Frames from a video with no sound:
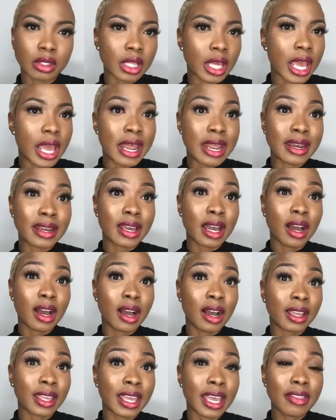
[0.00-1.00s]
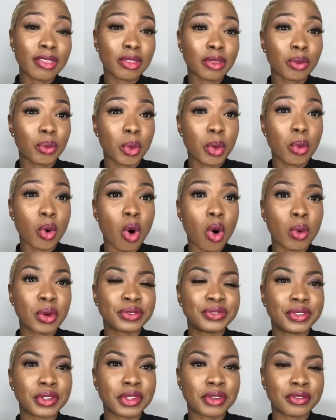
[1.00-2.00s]
And again, we will always
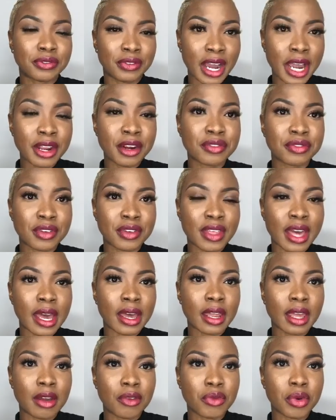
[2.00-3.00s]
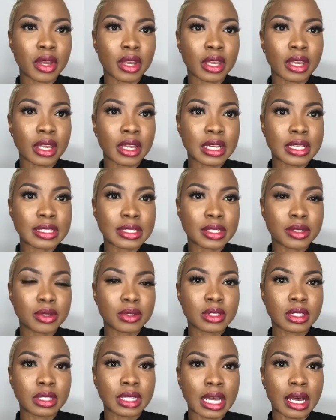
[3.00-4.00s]
feel the fire for that if we continue
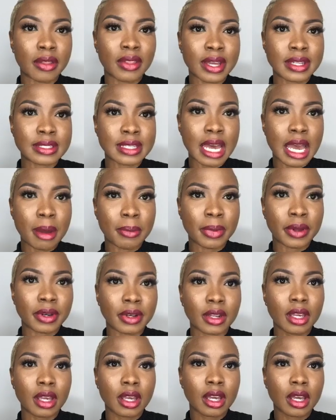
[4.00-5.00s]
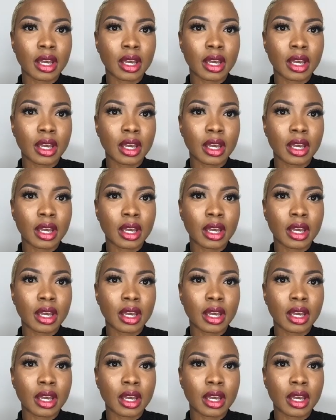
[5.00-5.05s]
to allow that to happen.